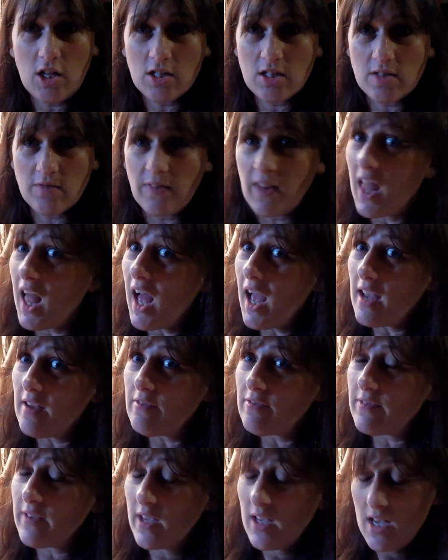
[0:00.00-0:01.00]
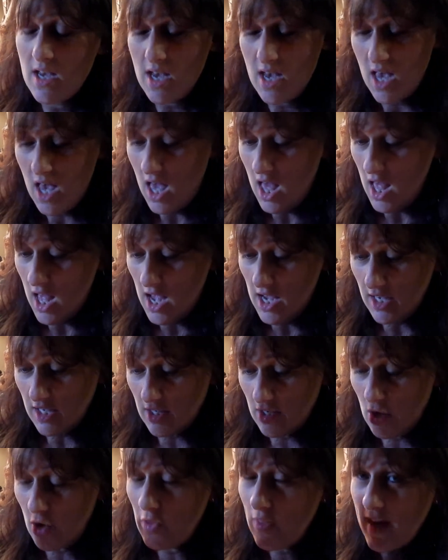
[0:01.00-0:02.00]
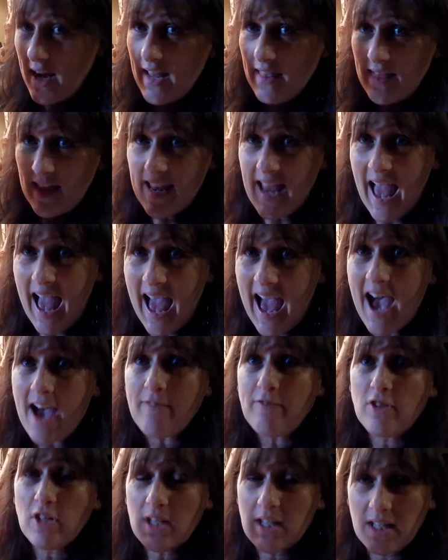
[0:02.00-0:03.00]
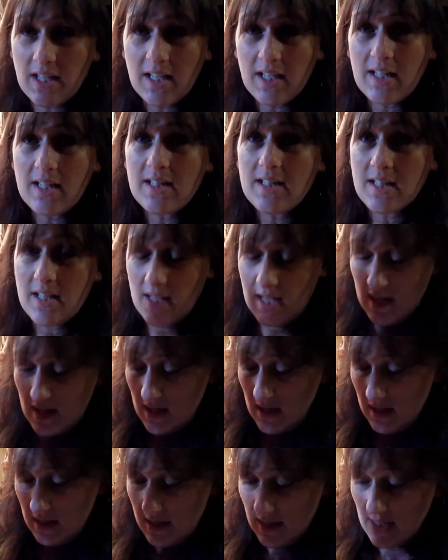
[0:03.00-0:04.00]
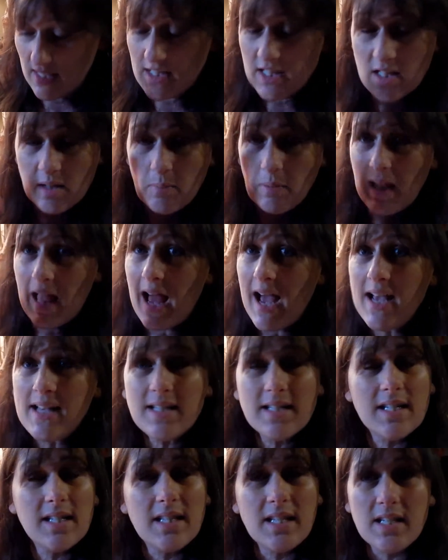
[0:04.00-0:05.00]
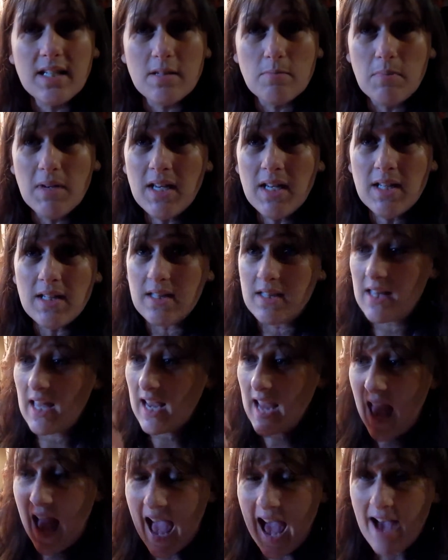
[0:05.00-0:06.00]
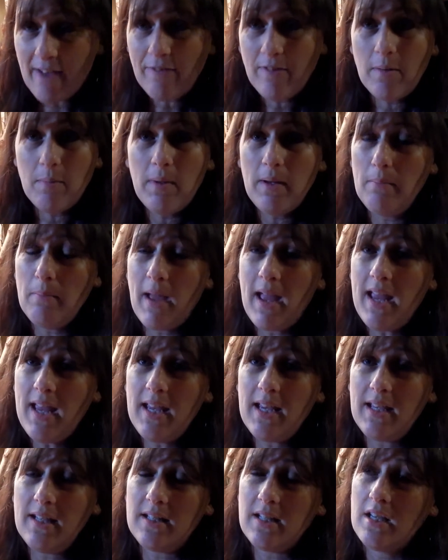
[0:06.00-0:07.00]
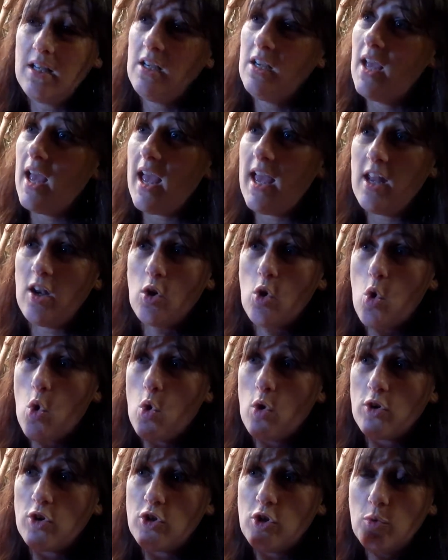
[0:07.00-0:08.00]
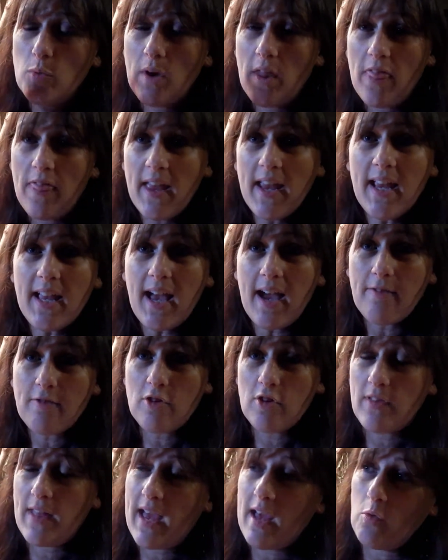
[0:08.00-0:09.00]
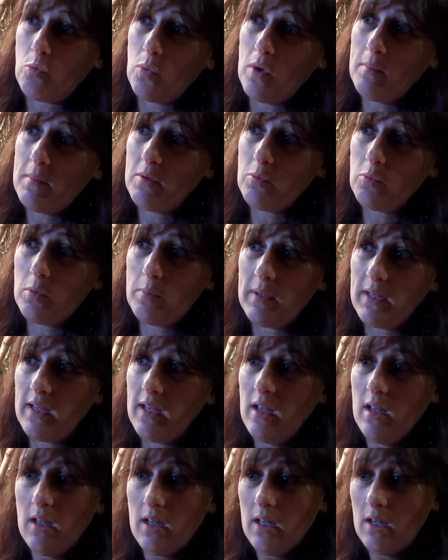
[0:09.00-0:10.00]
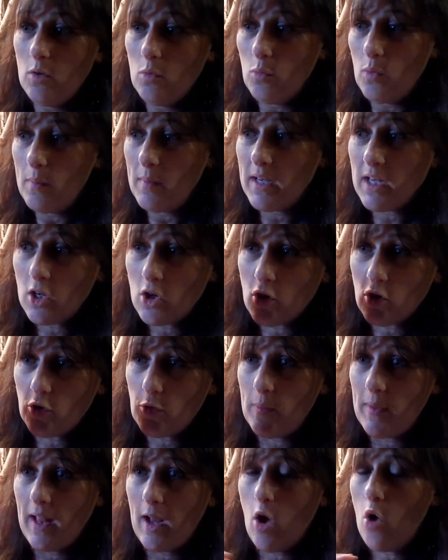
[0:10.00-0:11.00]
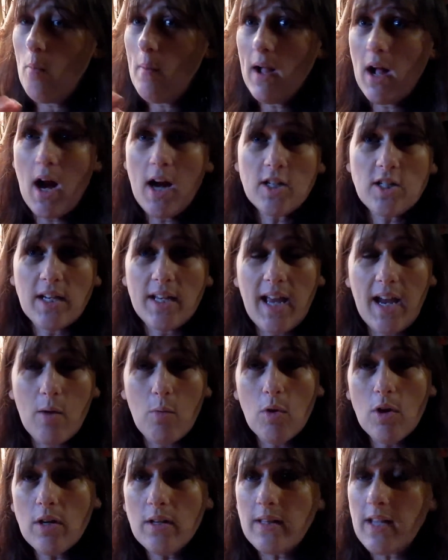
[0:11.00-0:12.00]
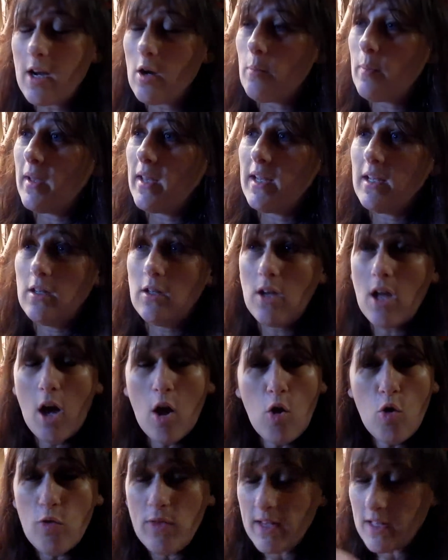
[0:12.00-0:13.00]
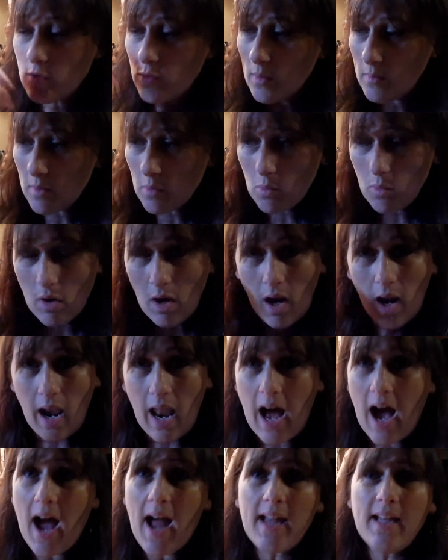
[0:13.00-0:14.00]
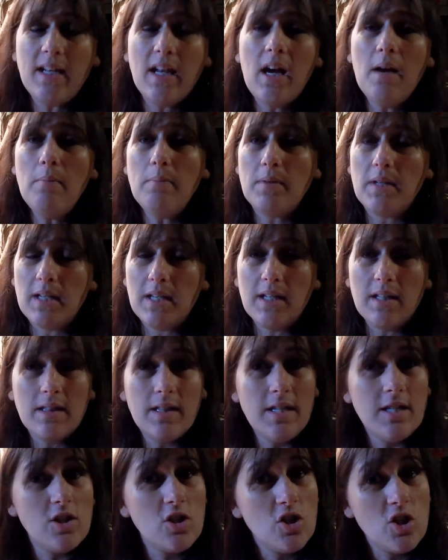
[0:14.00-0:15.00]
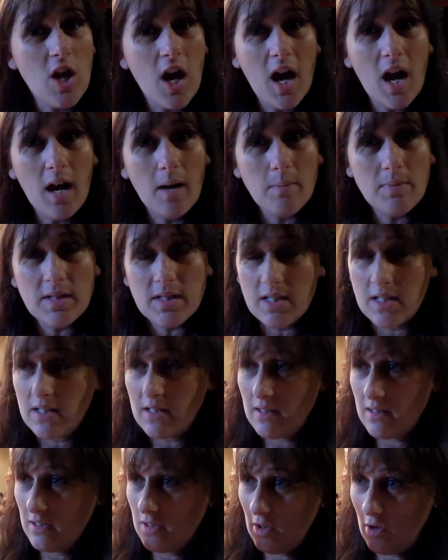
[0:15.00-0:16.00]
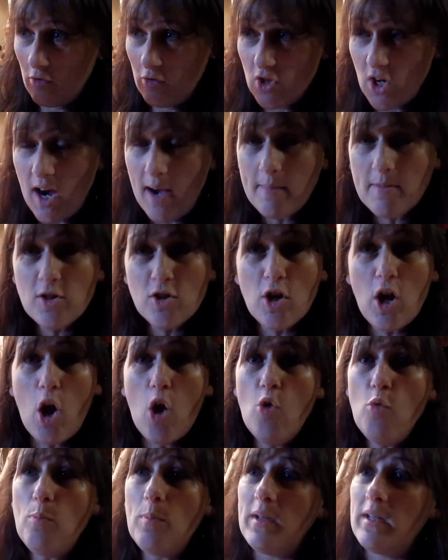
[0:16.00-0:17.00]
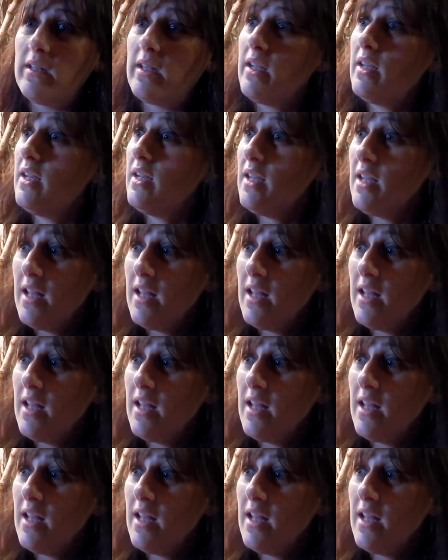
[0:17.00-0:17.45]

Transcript: loss of life, you know, they have to get the supplies to these men. They have to be made. And of course, you would think after that, women and girls would be like, oh my gosh, I can't work there. But no, these women were lined up to get these jobs. That, you know, jobs are open